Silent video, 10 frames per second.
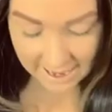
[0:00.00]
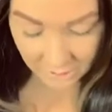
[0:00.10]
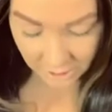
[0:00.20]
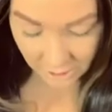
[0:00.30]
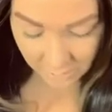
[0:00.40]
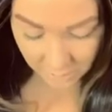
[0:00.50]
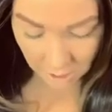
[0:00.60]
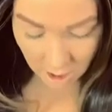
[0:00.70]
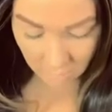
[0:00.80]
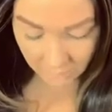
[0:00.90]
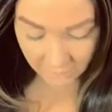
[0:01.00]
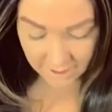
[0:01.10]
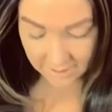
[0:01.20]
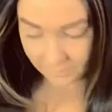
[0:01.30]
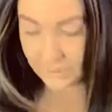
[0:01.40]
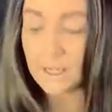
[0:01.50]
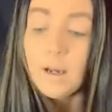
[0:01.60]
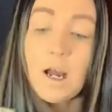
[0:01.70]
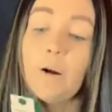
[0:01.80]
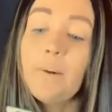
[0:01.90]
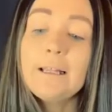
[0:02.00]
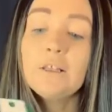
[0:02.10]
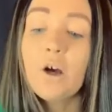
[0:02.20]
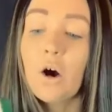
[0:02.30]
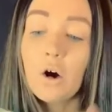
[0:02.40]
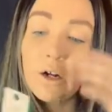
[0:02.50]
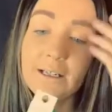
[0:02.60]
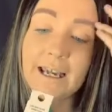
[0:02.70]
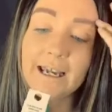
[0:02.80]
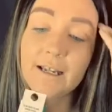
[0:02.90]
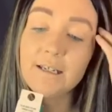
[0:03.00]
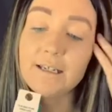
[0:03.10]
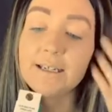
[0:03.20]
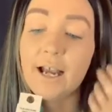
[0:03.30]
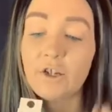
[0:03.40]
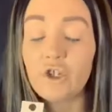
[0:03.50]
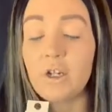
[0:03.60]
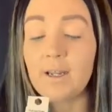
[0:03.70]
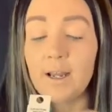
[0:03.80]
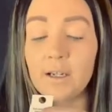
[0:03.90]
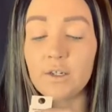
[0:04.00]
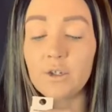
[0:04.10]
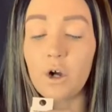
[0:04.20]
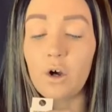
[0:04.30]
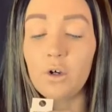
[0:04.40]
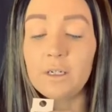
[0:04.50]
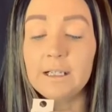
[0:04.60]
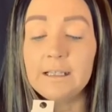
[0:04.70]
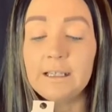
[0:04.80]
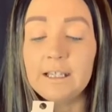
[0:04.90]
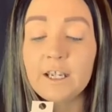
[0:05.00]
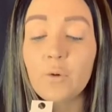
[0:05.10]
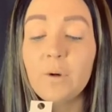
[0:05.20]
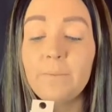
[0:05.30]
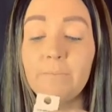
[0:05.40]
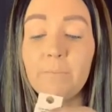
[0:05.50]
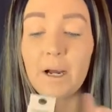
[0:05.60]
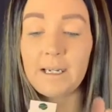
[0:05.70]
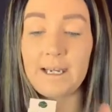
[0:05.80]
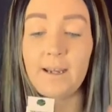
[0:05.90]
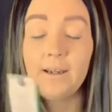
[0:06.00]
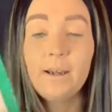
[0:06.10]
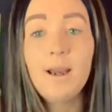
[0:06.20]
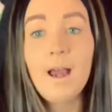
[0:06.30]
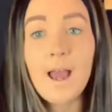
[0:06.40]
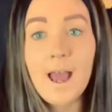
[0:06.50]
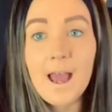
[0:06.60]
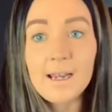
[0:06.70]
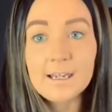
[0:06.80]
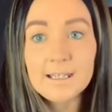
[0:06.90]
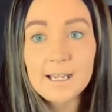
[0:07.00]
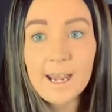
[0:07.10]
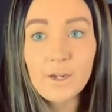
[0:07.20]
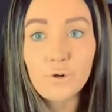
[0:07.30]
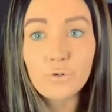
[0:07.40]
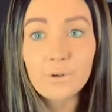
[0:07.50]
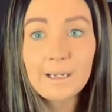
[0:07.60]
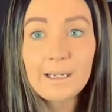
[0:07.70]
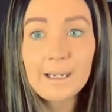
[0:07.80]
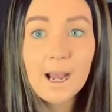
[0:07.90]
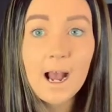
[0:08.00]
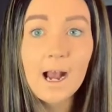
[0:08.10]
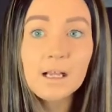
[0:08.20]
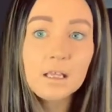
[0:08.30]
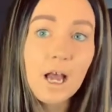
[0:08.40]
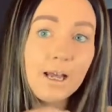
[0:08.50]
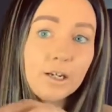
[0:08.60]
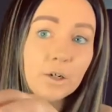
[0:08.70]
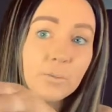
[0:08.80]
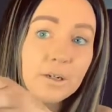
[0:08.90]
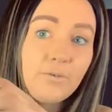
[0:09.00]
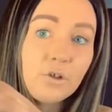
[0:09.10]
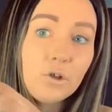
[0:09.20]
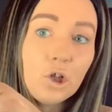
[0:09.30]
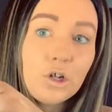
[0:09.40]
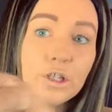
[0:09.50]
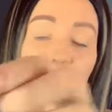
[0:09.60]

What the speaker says: to go along with it. I went in the hard candy section, and it's called Liquid Money. And it's a green eyeliner, but if you look at the